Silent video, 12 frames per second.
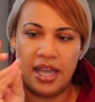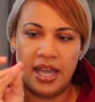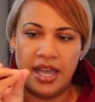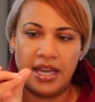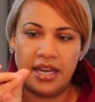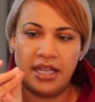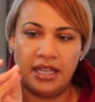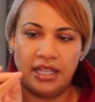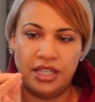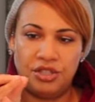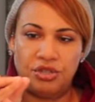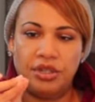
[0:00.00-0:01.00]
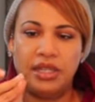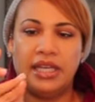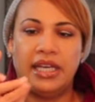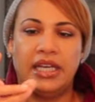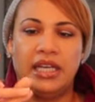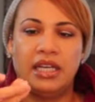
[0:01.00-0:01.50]
It
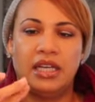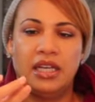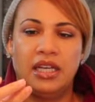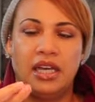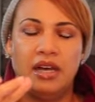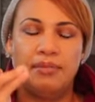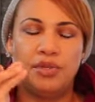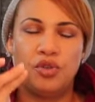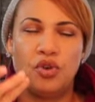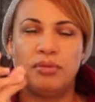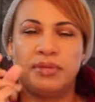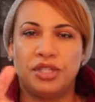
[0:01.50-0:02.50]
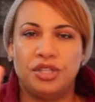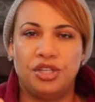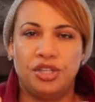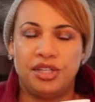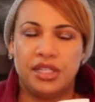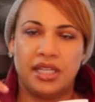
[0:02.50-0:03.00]
literally absorbs into
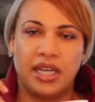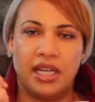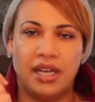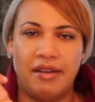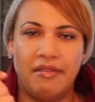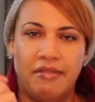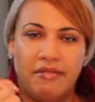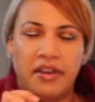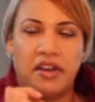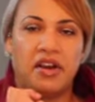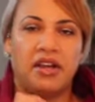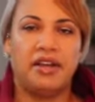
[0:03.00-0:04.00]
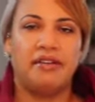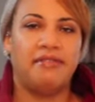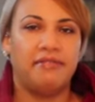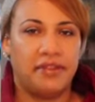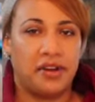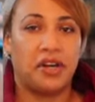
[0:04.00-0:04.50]
your skin very,
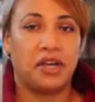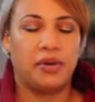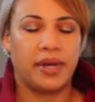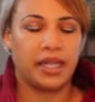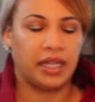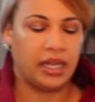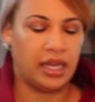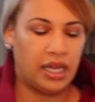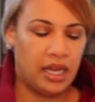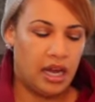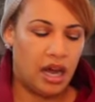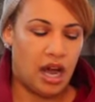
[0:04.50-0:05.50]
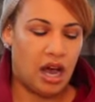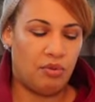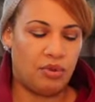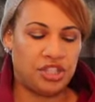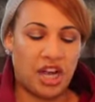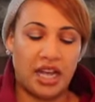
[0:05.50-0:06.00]
very quickly,
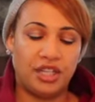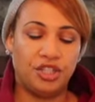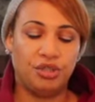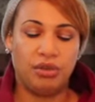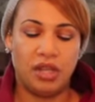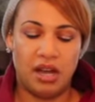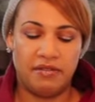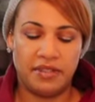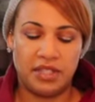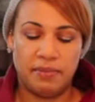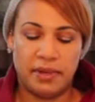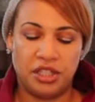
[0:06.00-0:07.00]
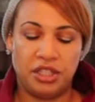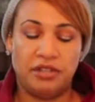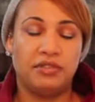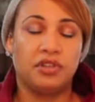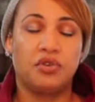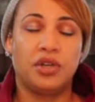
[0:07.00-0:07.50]
which I do love, especially
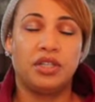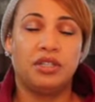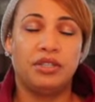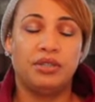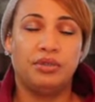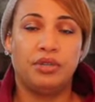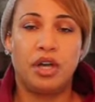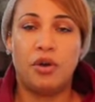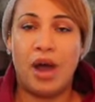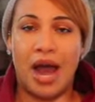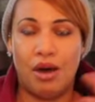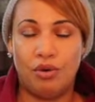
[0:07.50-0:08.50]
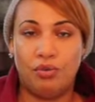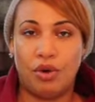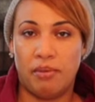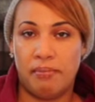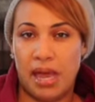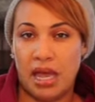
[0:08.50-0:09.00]
if you're going to go out,
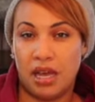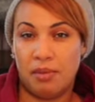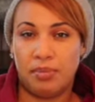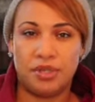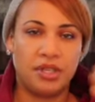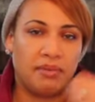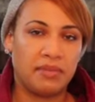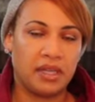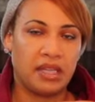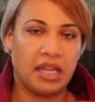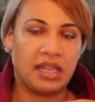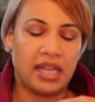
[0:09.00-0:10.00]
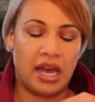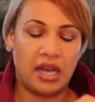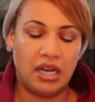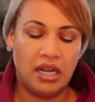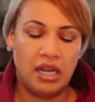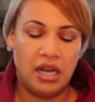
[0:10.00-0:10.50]
wear makeup or something like
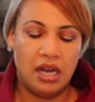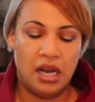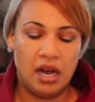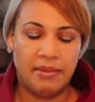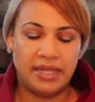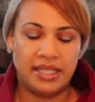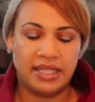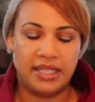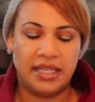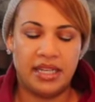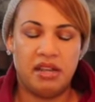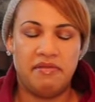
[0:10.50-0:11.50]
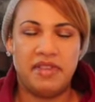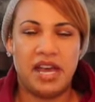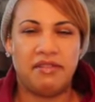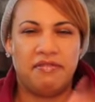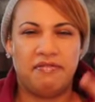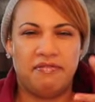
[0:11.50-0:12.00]
that. It doesn't leave
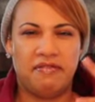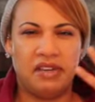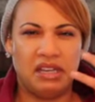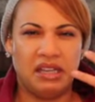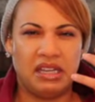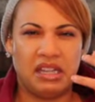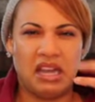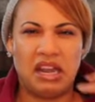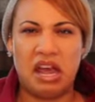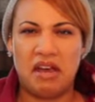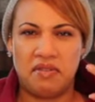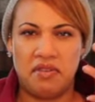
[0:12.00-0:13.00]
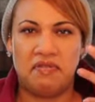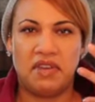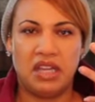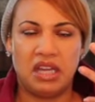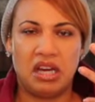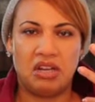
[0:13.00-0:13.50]
that feeling, that heavy
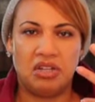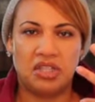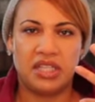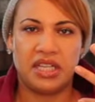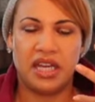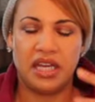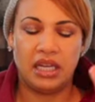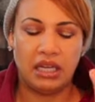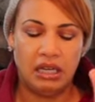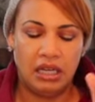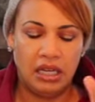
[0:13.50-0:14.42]
feeling on your skin.